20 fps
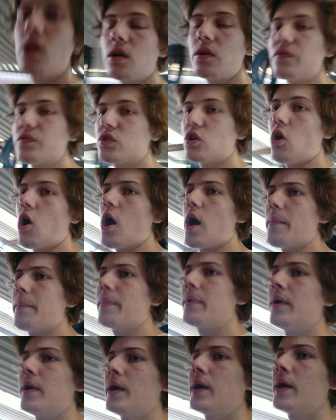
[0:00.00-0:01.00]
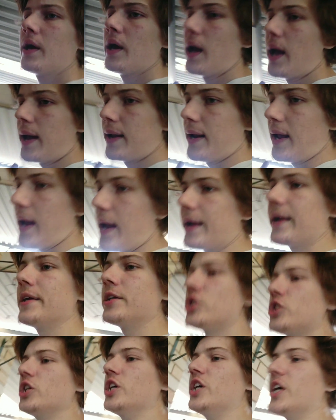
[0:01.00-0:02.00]
of time and
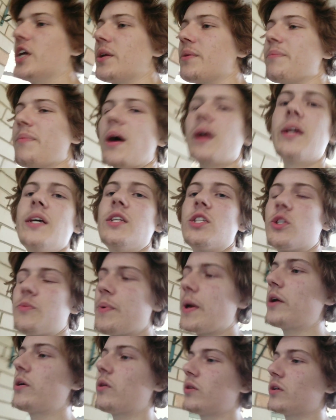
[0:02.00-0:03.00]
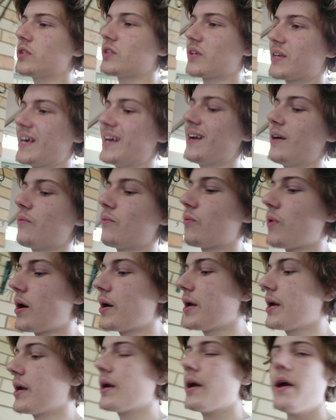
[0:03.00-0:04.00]
energy and money spent on it to get it
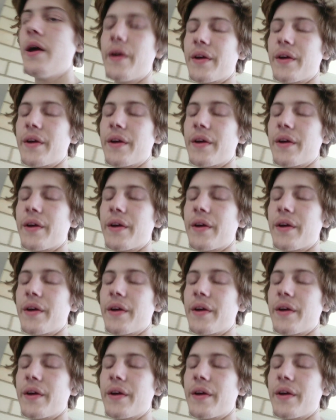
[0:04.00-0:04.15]
running,